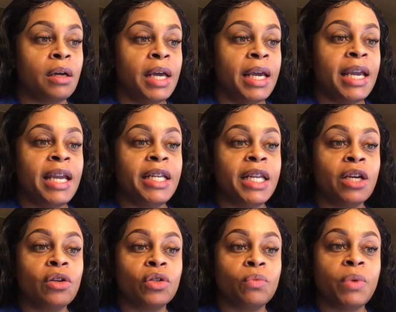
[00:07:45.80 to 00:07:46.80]
it
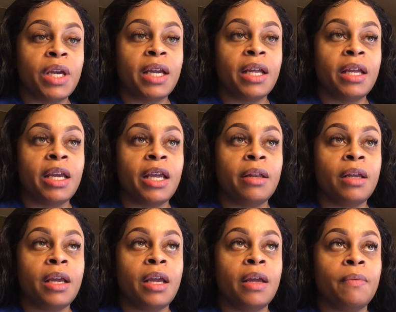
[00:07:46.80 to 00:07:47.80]
deals with,
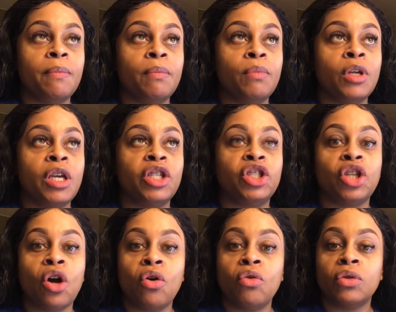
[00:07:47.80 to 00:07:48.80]
it
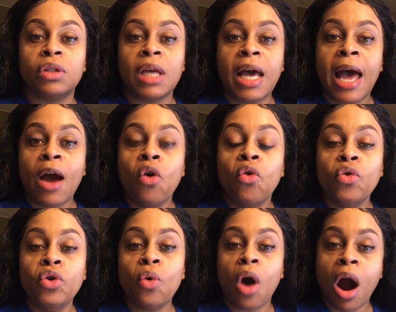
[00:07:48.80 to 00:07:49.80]
shows who
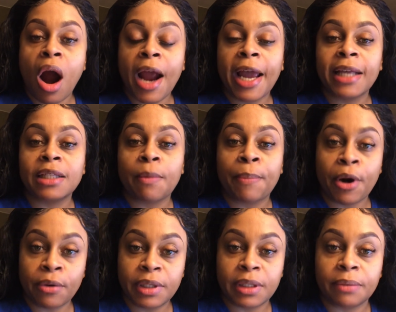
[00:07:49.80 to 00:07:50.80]
you are as a
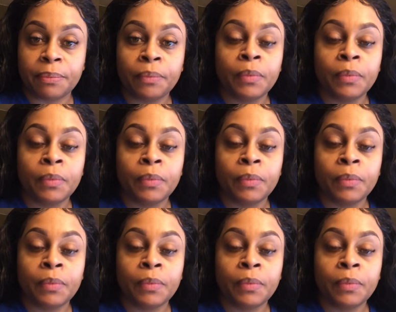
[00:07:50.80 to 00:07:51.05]
person.